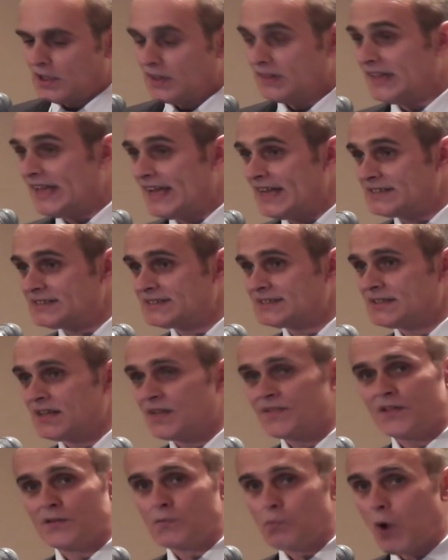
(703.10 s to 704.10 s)
Less
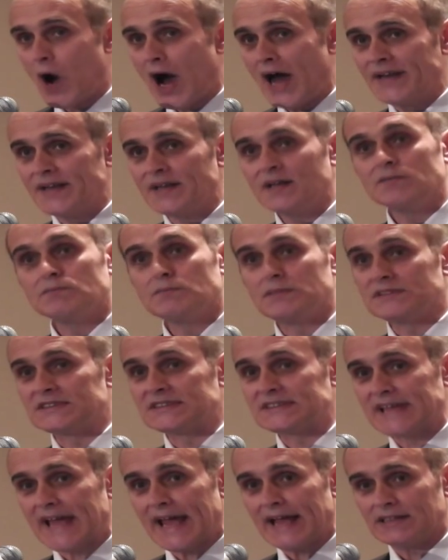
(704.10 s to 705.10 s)
than one
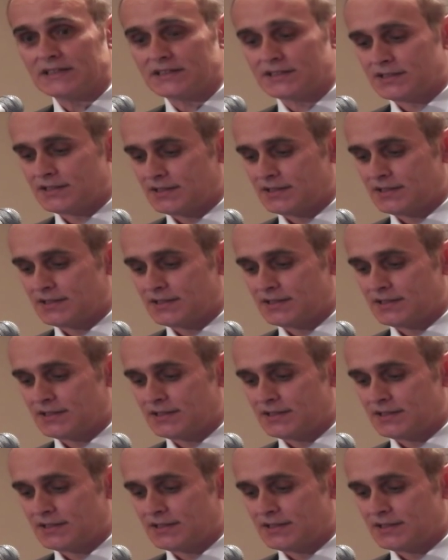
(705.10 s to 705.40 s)
percent.